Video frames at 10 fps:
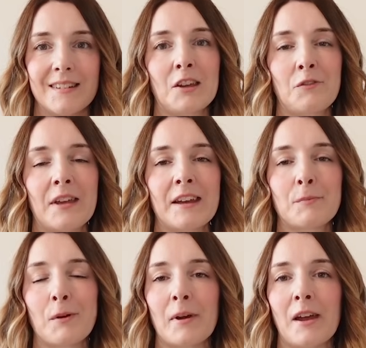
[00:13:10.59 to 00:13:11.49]
Don't forget to
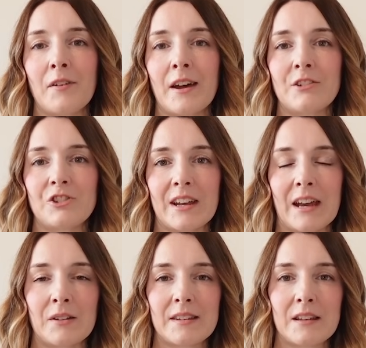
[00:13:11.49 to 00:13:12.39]
pop over and check
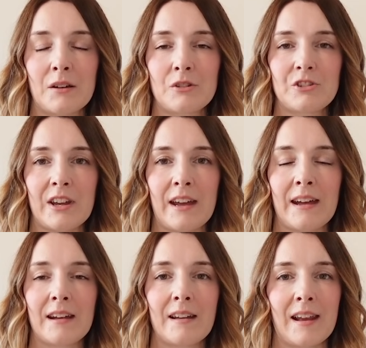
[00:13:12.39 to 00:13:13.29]
out Skillshare
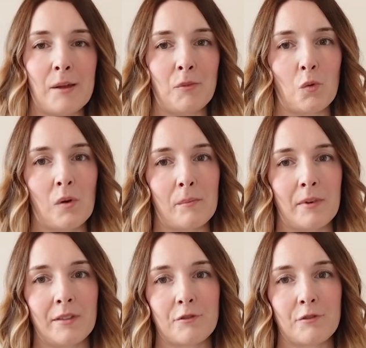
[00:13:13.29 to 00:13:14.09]
and claim your 1 month